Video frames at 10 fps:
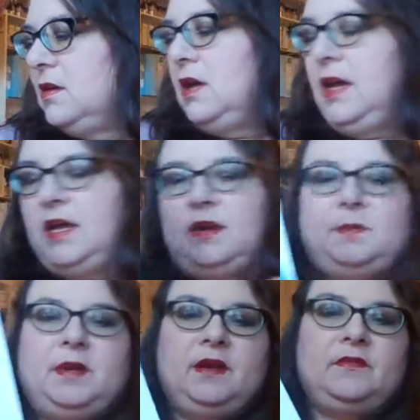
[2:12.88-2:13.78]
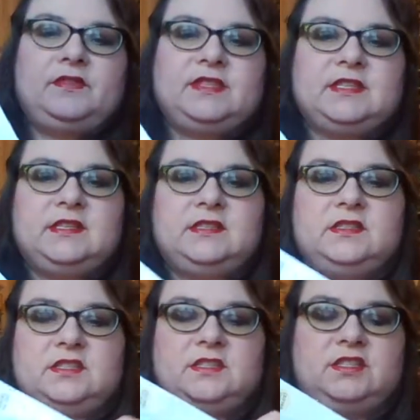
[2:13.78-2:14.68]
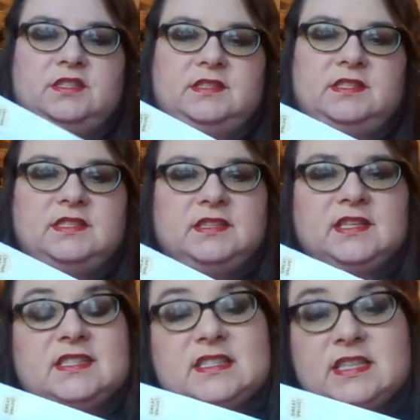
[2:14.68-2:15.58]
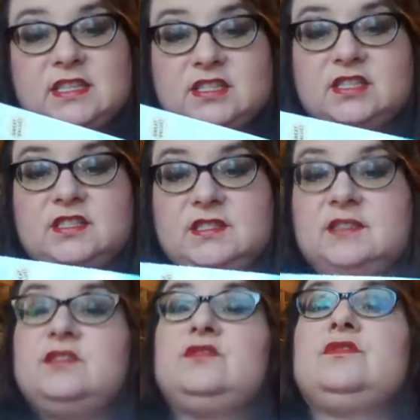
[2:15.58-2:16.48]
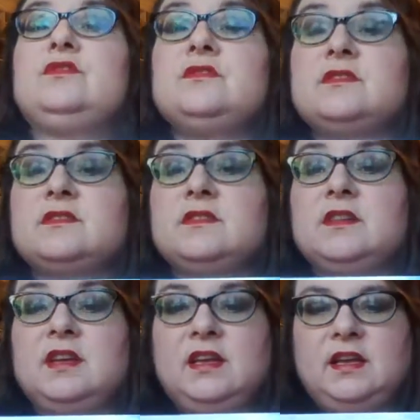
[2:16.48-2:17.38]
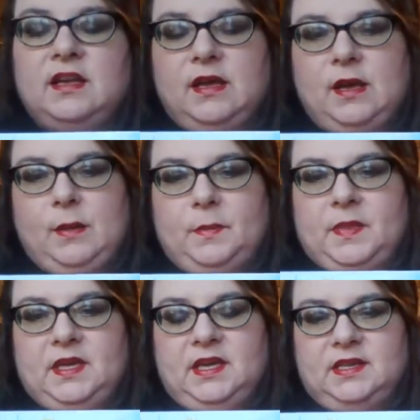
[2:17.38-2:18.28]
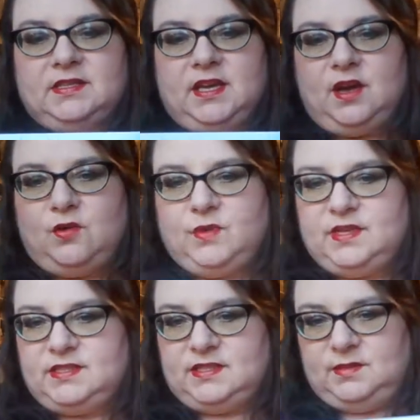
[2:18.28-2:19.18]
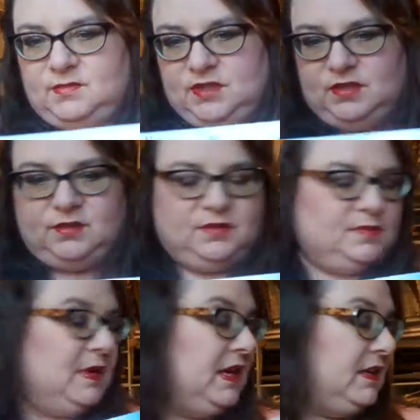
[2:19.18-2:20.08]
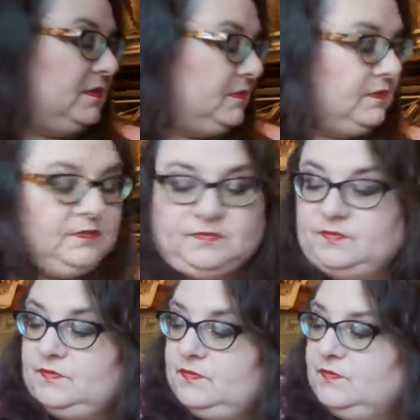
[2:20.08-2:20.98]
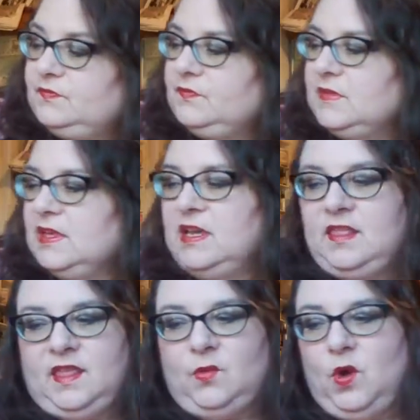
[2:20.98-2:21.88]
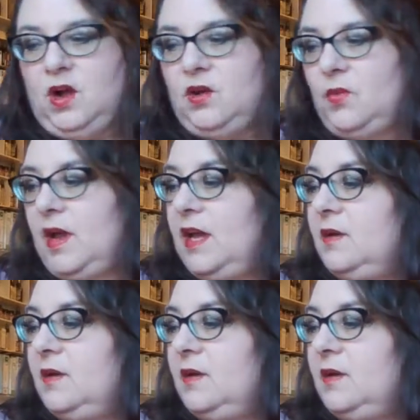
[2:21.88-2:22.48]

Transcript: I got a pair of six inch six inch scissors because I always seem to lose mine. They walk away.